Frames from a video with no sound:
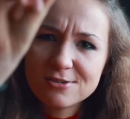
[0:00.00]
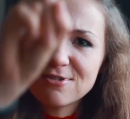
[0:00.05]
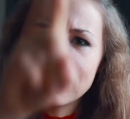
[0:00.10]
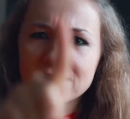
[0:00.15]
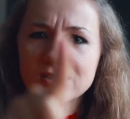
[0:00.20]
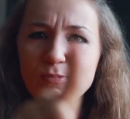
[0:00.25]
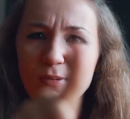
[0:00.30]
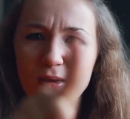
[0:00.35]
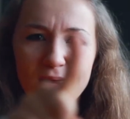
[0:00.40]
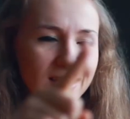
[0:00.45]

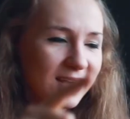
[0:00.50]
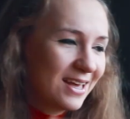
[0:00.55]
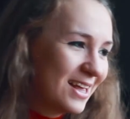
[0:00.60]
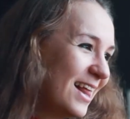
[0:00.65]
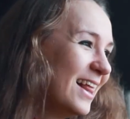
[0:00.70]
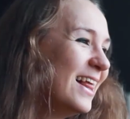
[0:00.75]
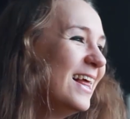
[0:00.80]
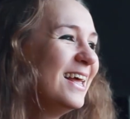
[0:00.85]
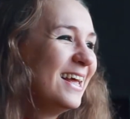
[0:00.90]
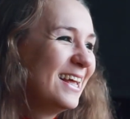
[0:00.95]
trust me.
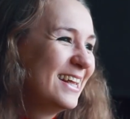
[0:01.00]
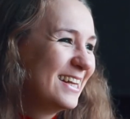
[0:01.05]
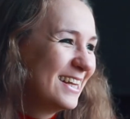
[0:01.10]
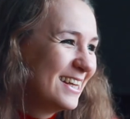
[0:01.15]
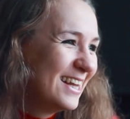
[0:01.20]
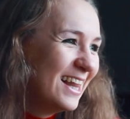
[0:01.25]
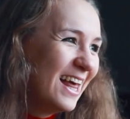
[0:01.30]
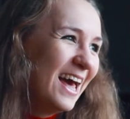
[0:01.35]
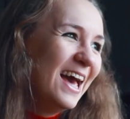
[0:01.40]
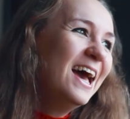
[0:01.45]

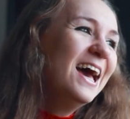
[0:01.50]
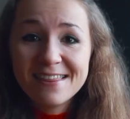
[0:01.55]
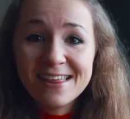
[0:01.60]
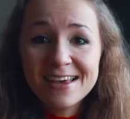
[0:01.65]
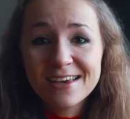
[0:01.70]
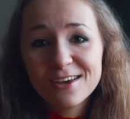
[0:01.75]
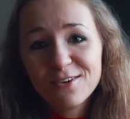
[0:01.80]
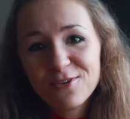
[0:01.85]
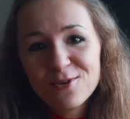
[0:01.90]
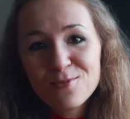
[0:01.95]

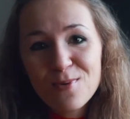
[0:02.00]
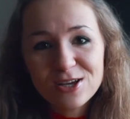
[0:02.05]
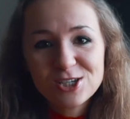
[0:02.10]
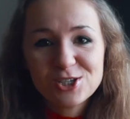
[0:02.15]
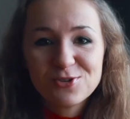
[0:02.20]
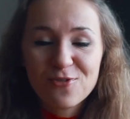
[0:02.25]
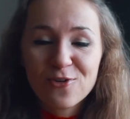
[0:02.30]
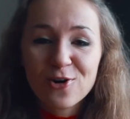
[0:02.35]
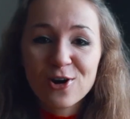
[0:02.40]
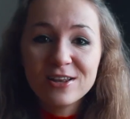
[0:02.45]
Thank you very much
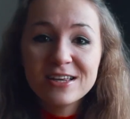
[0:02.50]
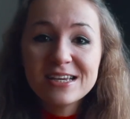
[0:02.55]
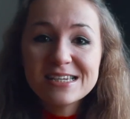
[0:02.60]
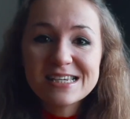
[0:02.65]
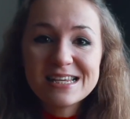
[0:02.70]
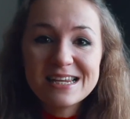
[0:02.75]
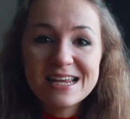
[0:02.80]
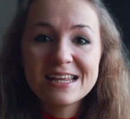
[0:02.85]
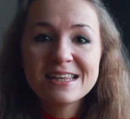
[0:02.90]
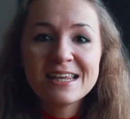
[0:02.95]
for
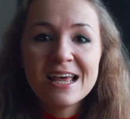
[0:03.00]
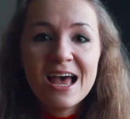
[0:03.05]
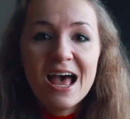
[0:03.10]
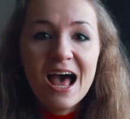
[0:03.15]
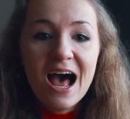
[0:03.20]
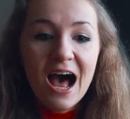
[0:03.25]
listening.